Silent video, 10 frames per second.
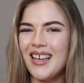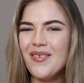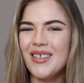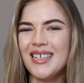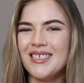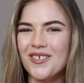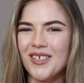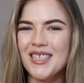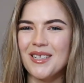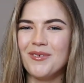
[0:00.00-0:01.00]
if you need to
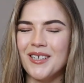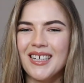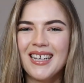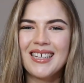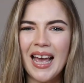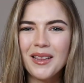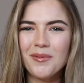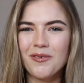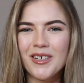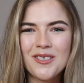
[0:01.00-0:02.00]
treat someone, get them
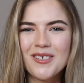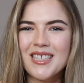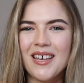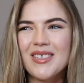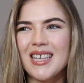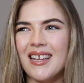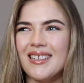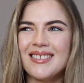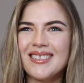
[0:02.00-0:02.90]
a Rituals gift set.